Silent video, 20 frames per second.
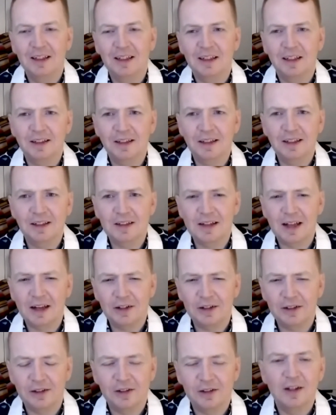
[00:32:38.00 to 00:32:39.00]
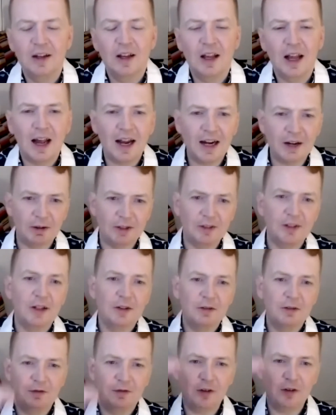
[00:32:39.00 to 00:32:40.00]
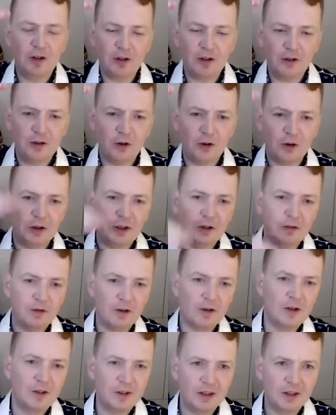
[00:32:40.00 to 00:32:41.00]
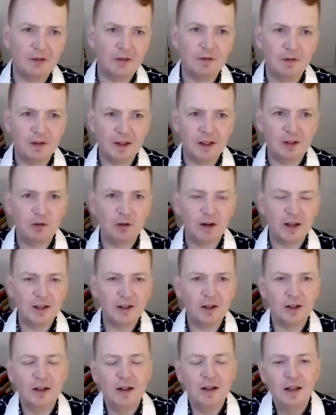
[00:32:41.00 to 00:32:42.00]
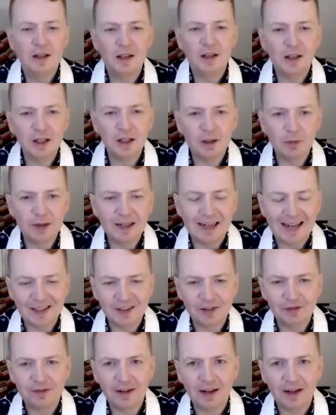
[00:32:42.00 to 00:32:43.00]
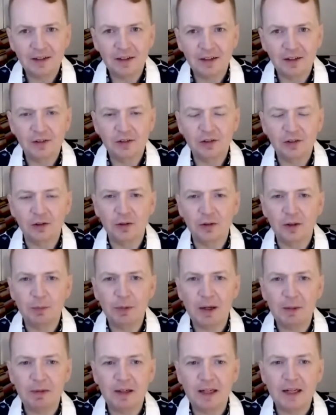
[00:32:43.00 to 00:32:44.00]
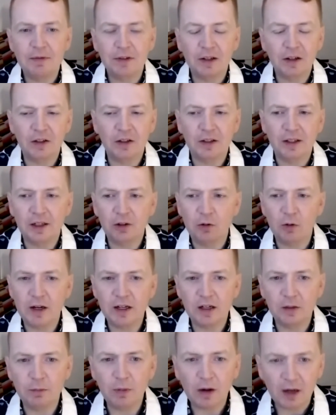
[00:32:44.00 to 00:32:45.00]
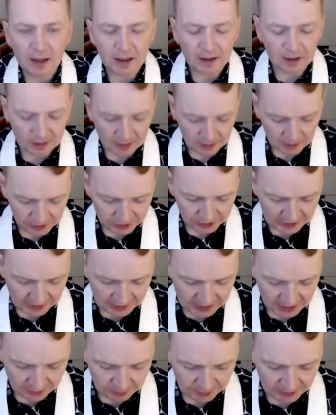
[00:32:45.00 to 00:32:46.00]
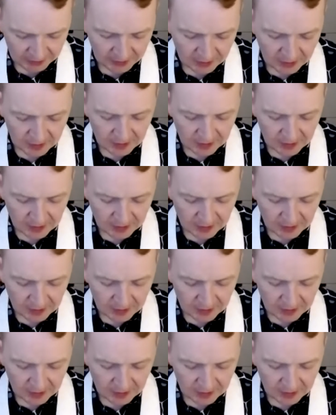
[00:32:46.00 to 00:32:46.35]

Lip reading: I think it's latitudes. Anyways, further north or further south from the equator, you'll be less affected. So the people living on the equator, by and large, tend to be